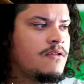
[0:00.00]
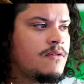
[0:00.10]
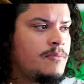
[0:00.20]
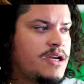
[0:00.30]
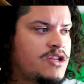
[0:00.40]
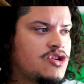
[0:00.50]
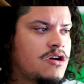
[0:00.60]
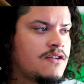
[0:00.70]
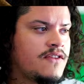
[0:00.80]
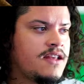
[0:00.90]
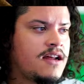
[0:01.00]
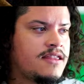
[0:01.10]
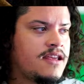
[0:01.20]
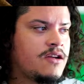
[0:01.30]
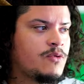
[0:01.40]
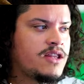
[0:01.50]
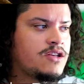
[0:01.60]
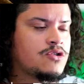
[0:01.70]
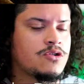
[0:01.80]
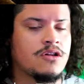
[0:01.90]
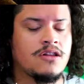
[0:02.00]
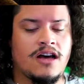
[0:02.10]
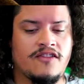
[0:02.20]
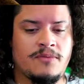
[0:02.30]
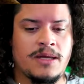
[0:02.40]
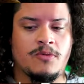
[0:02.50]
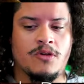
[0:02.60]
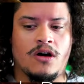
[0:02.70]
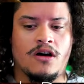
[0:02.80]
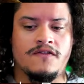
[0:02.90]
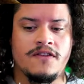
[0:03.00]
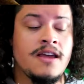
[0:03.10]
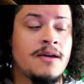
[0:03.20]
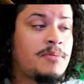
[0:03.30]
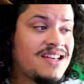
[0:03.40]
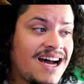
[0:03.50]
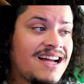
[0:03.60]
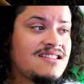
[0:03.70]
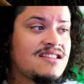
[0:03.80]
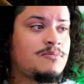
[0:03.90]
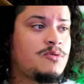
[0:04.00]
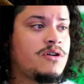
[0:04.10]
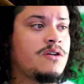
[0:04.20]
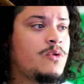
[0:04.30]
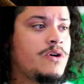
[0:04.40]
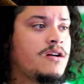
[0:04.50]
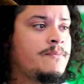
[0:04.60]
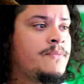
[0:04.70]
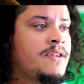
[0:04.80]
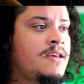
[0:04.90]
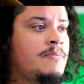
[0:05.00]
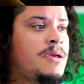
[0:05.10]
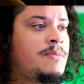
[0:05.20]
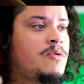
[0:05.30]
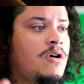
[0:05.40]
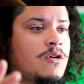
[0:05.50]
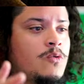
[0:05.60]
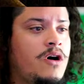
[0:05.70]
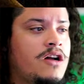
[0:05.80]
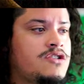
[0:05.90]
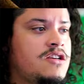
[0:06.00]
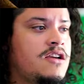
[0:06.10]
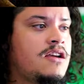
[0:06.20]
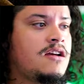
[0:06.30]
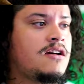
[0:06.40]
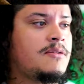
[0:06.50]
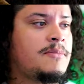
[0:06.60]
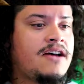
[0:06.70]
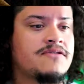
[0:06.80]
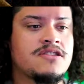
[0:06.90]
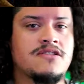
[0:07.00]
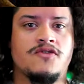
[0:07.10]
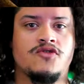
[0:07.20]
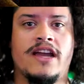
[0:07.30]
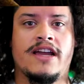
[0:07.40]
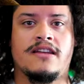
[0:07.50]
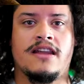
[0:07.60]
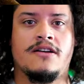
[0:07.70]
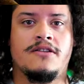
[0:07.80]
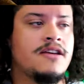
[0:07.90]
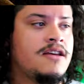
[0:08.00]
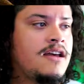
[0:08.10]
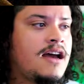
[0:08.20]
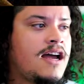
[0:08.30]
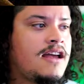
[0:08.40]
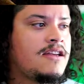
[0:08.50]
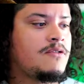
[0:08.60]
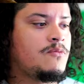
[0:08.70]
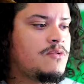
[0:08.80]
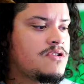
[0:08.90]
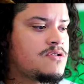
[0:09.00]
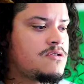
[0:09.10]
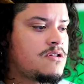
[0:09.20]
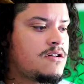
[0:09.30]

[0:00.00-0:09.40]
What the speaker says: a big chunk of it, and I think it really turned a lot of people off, but not to the point where people aren't watching House of the Dragon. Now, I was